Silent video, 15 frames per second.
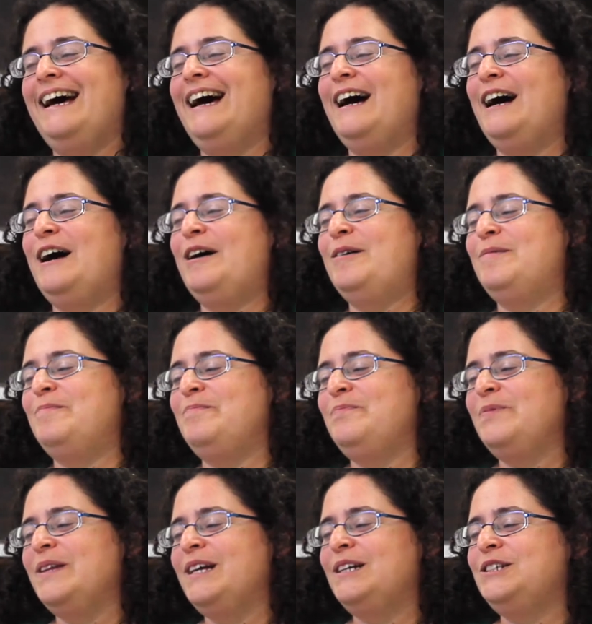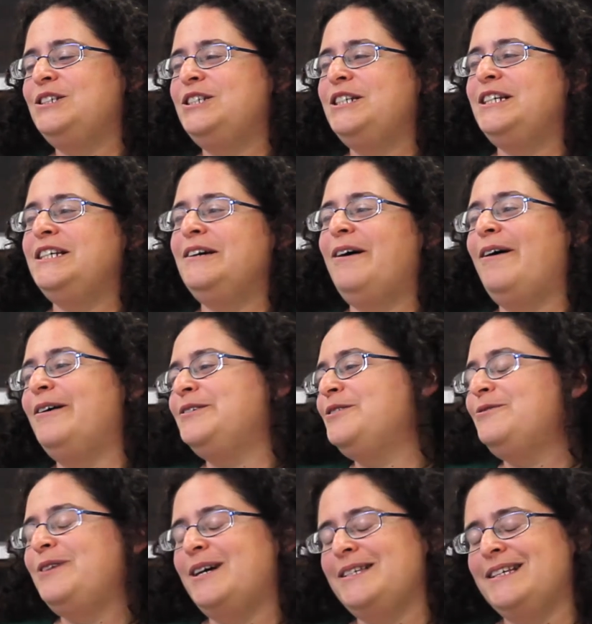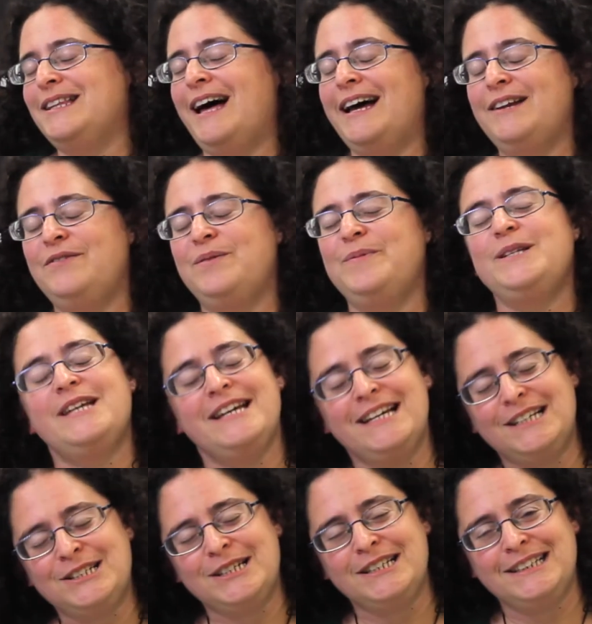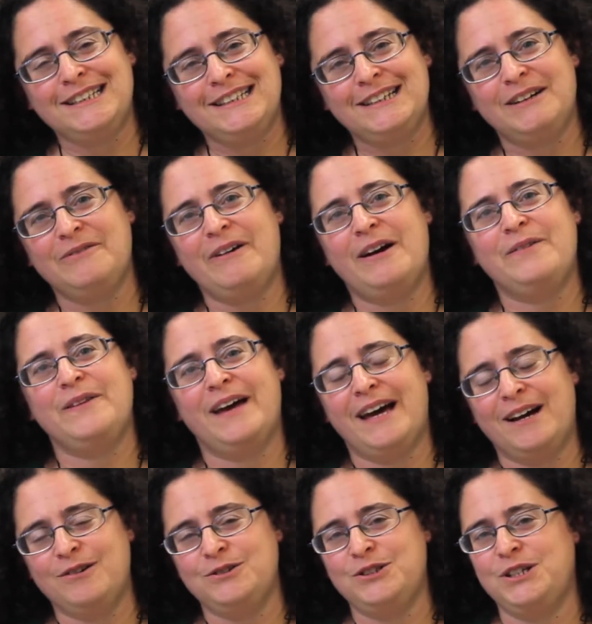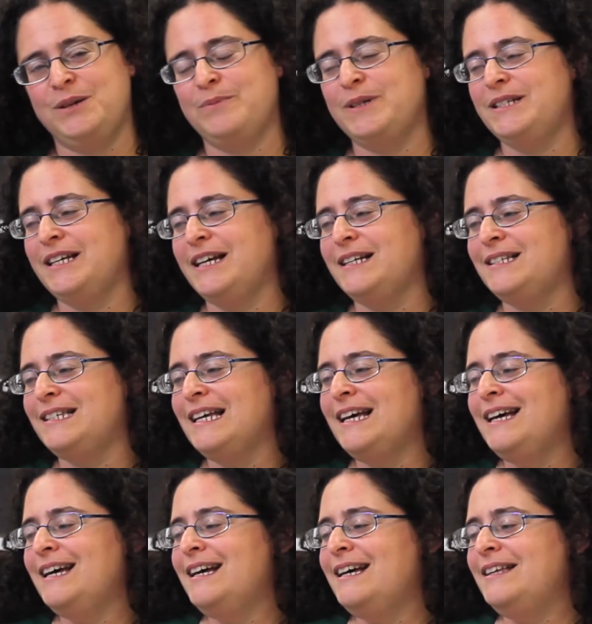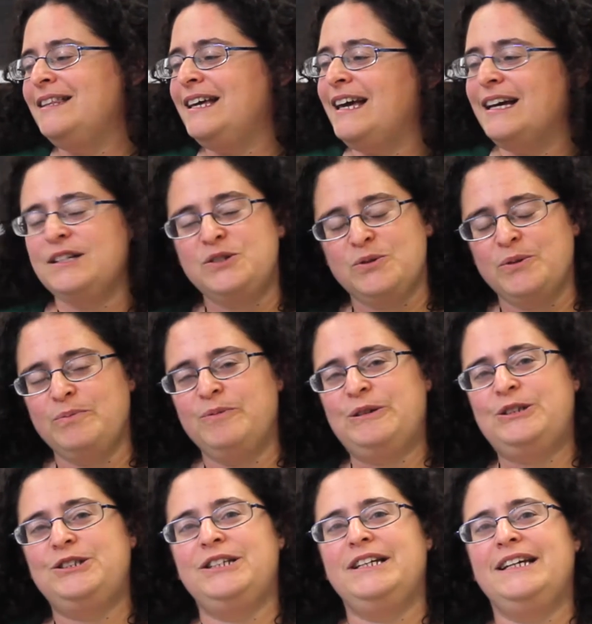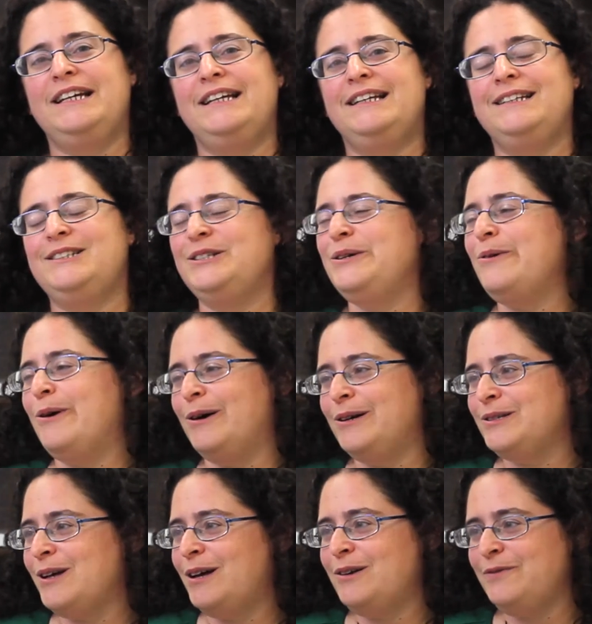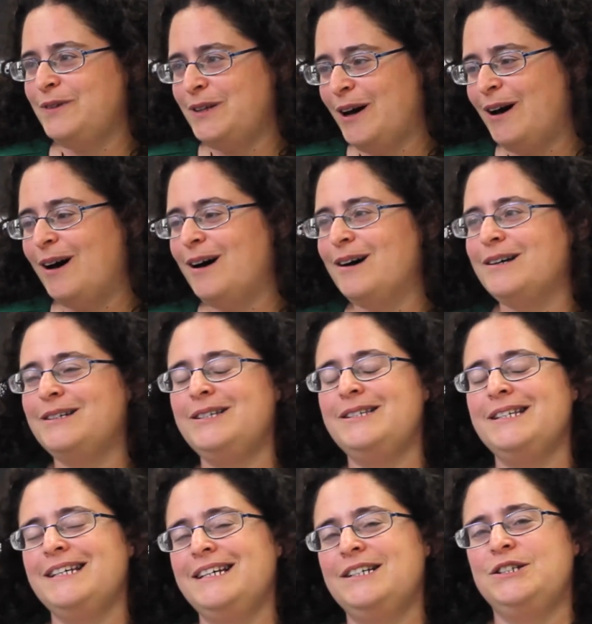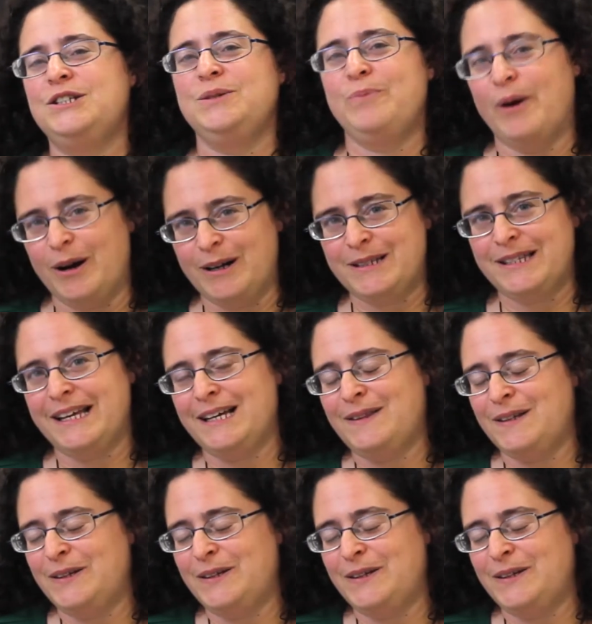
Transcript: Um, she also does a lot of imitation around the house. She imitates the answering machine. She calls all of the dogs. She barks like the